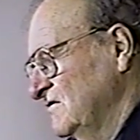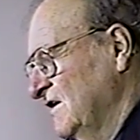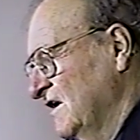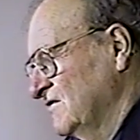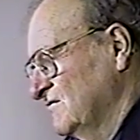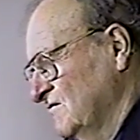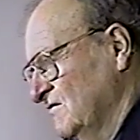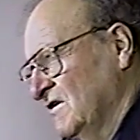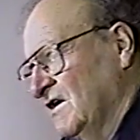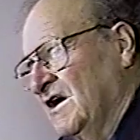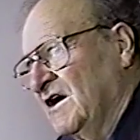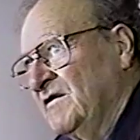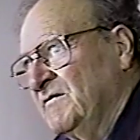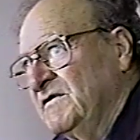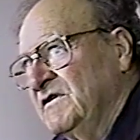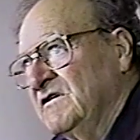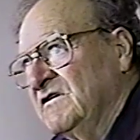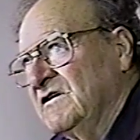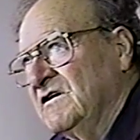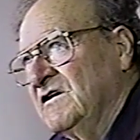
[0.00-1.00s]
That's what
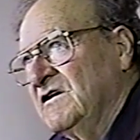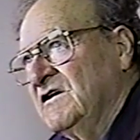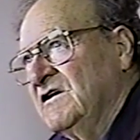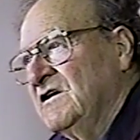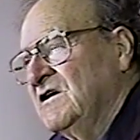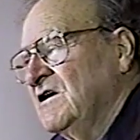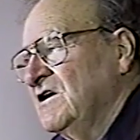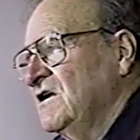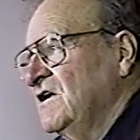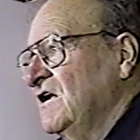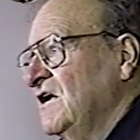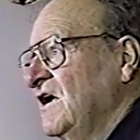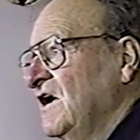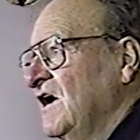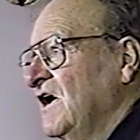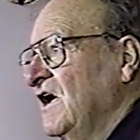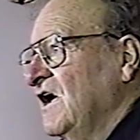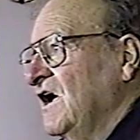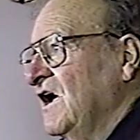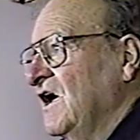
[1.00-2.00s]
happened.
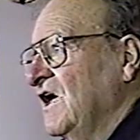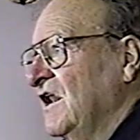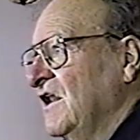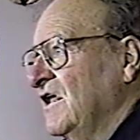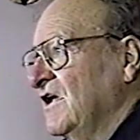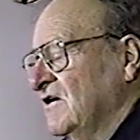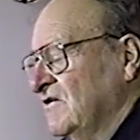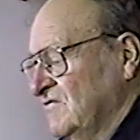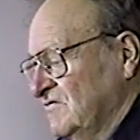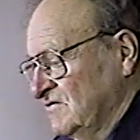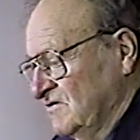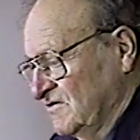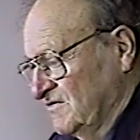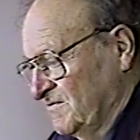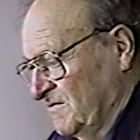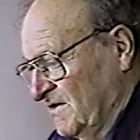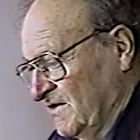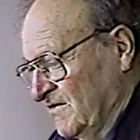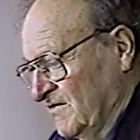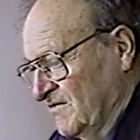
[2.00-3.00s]
And they couldn't
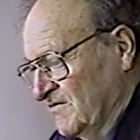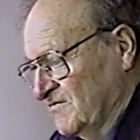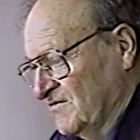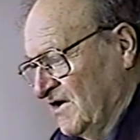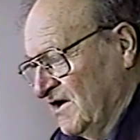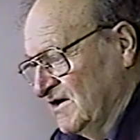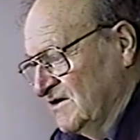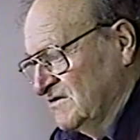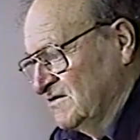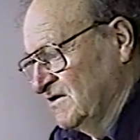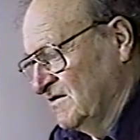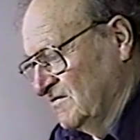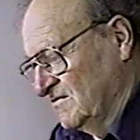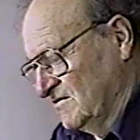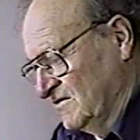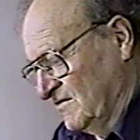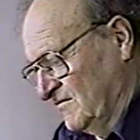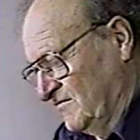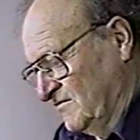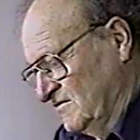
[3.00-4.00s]
smell their tracks. There was
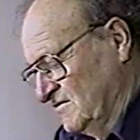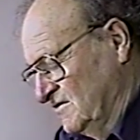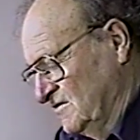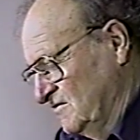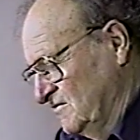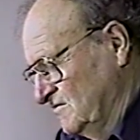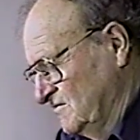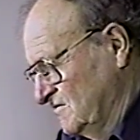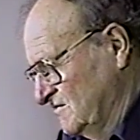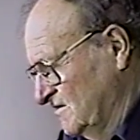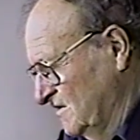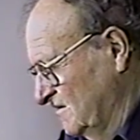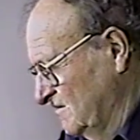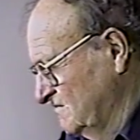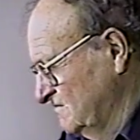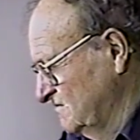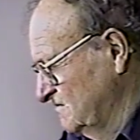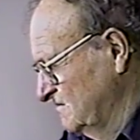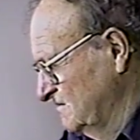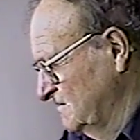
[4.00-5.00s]
a foot of new snow.